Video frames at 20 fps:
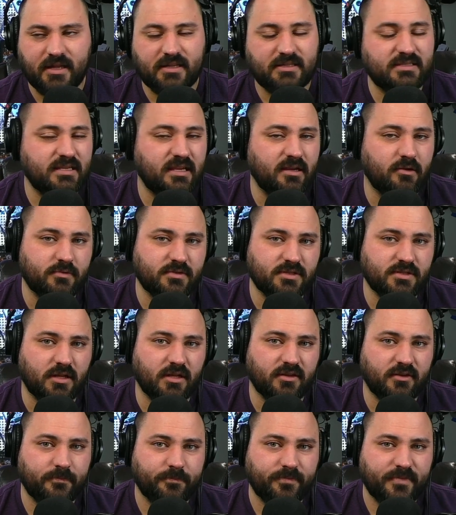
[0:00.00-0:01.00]
see a
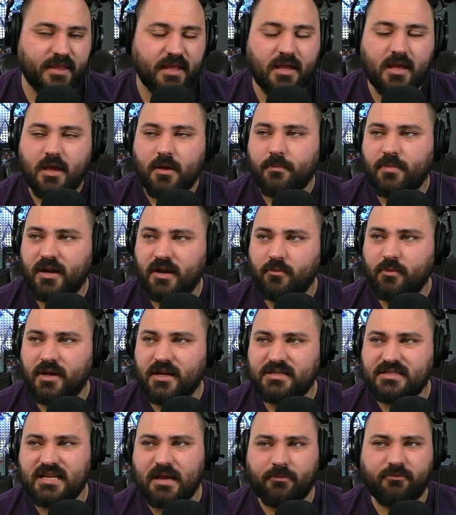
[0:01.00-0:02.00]
result? But it
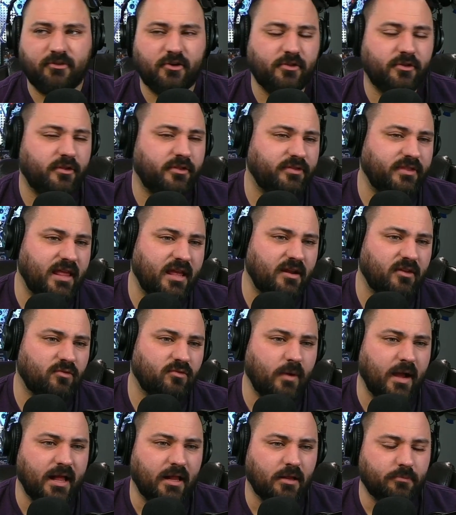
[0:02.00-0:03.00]
went a step further than that as
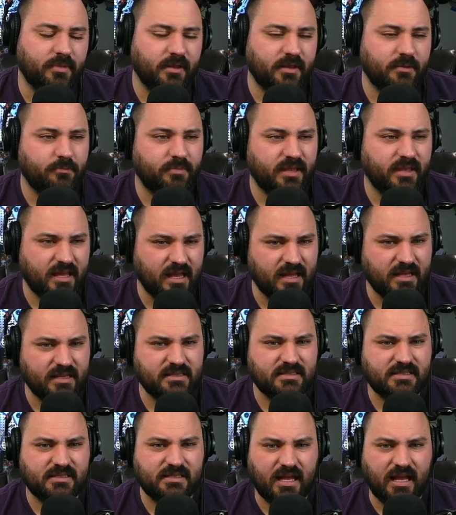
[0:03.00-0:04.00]
well.
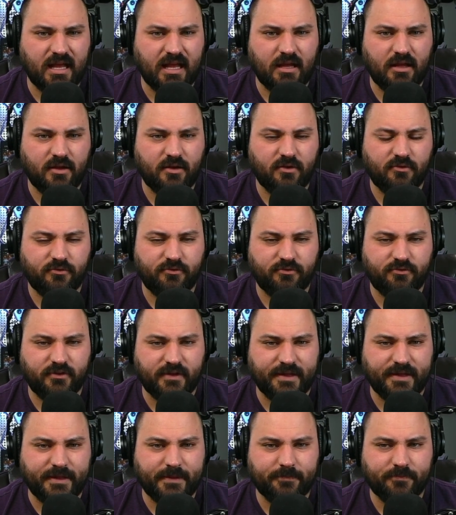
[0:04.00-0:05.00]
Because of
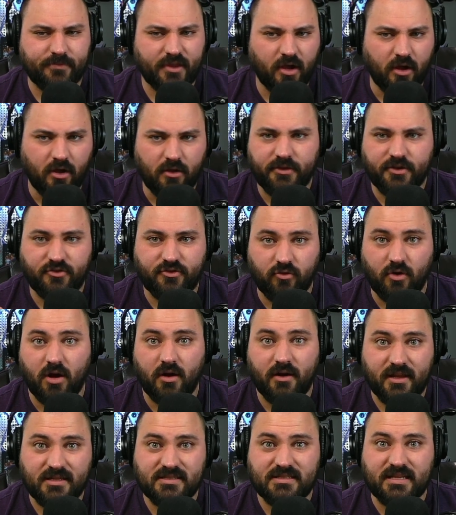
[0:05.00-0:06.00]
um, all the
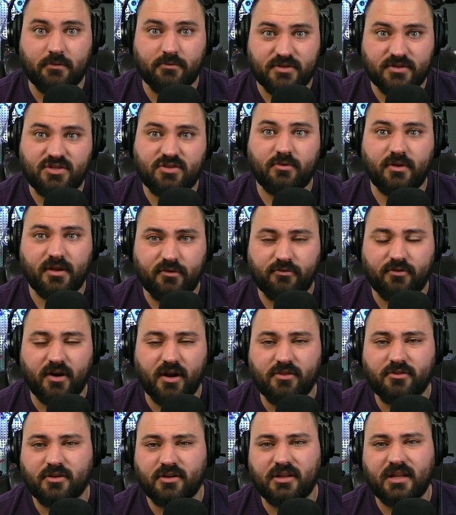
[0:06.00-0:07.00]
drawings I was doing for
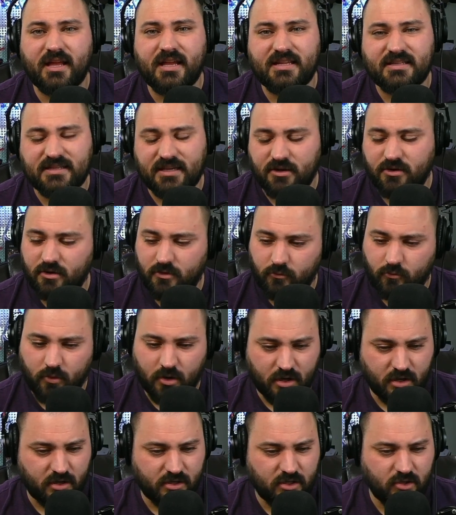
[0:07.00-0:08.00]
other clients, I couldn't
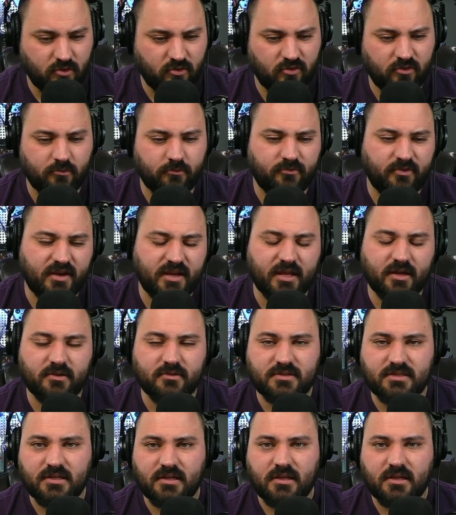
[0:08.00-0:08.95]
work on YouTube videos